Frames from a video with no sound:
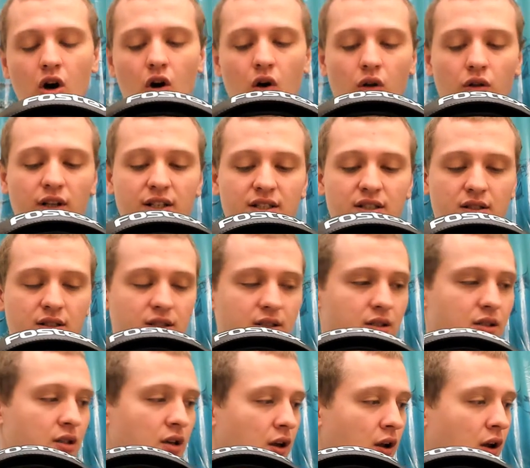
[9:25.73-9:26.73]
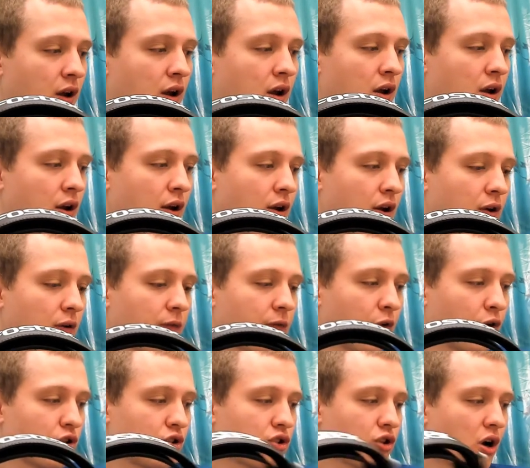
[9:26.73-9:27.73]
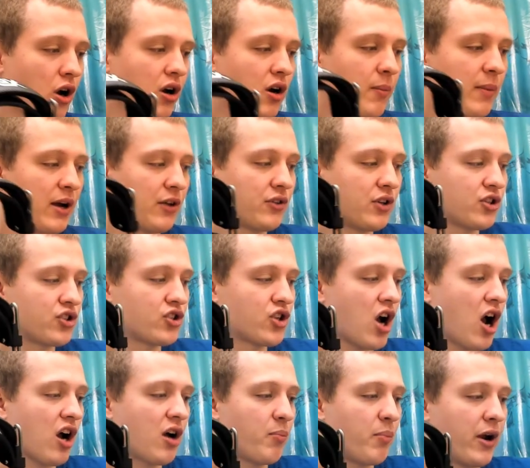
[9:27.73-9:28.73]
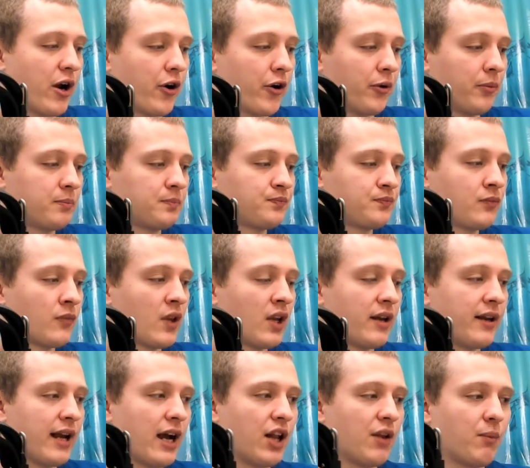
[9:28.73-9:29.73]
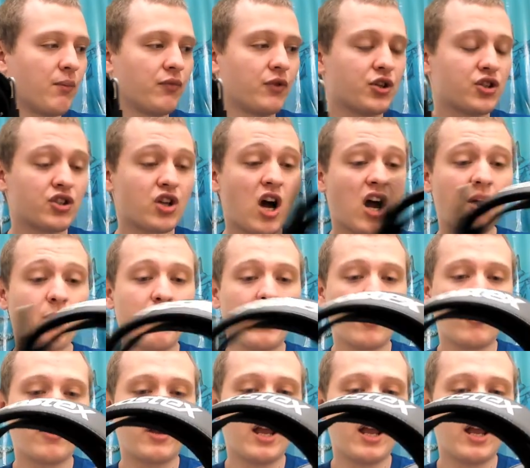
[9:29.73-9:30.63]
let's first talk about the stock pair. Now the stock pair came